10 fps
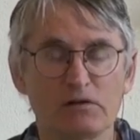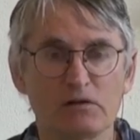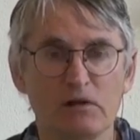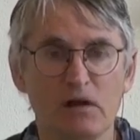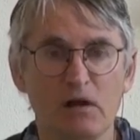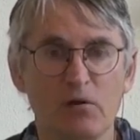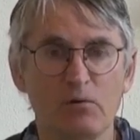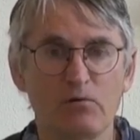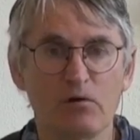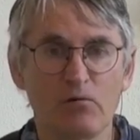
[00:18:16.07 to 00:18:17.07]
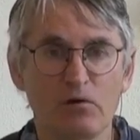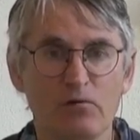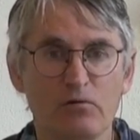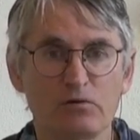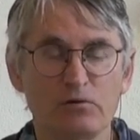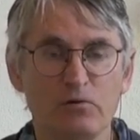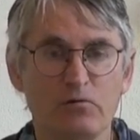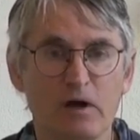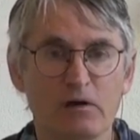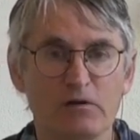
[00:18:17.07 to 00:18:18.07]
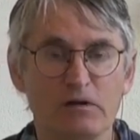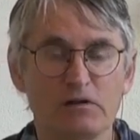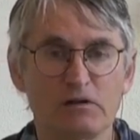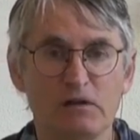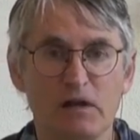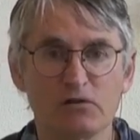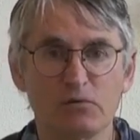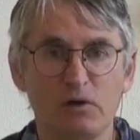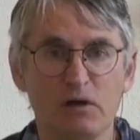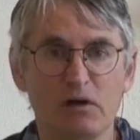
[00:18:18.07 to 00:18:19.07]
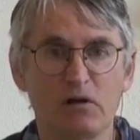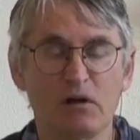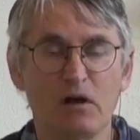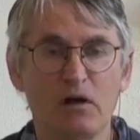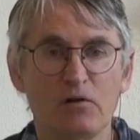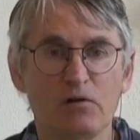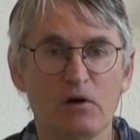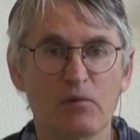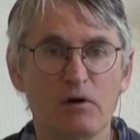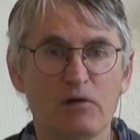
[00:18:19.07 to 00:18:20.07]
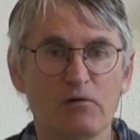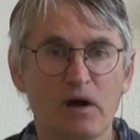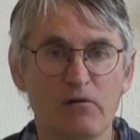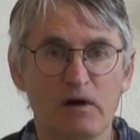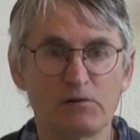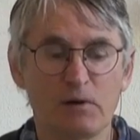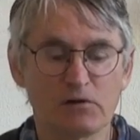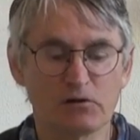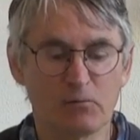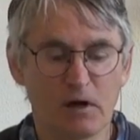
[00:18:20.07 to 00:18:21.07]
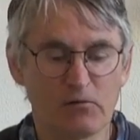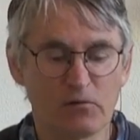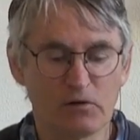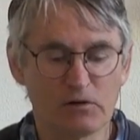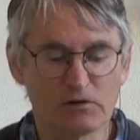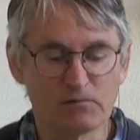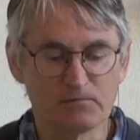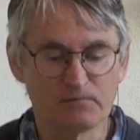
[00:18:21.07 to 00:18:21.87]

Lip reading: And we've covered the first 2 faculties, and next week I'll talk about the 5 aspects of mindfulness.